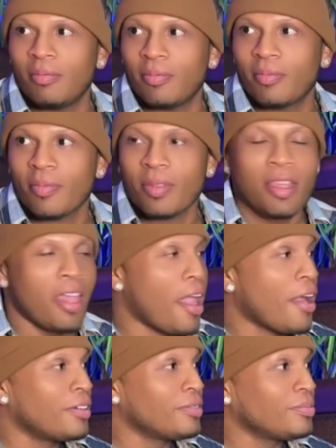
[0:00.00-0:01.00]
we saw the
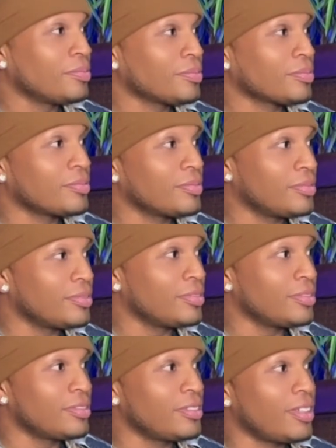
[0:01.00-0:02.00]
Bernalco fight,
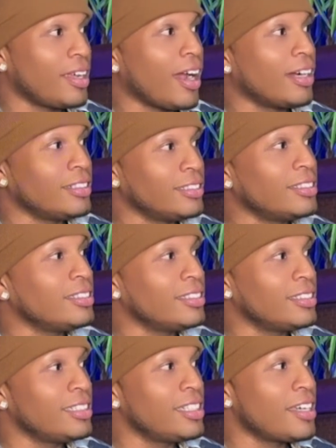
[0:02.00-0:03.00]
he
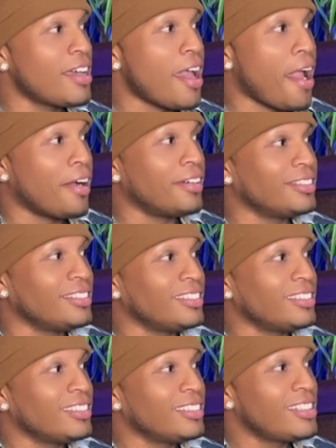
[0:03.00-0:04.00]
was like,
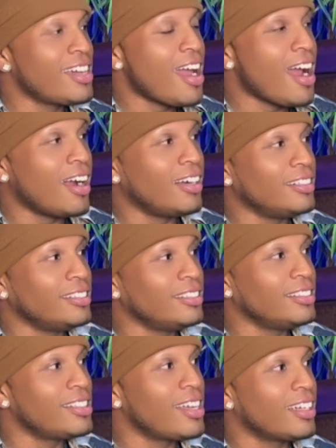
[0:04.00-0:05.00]

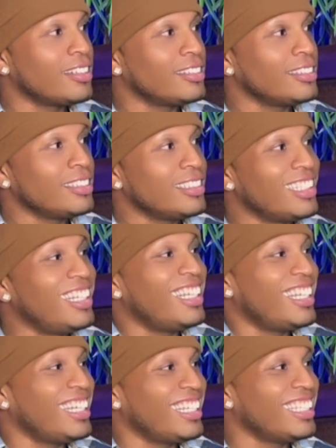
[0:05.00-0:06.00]
yeah, like
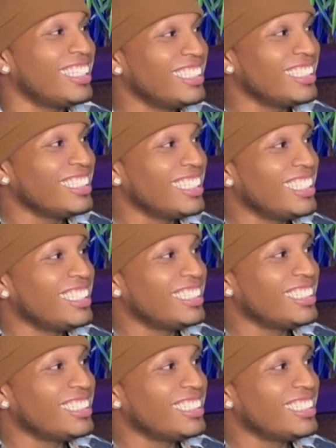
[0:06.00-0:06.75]
you said, they're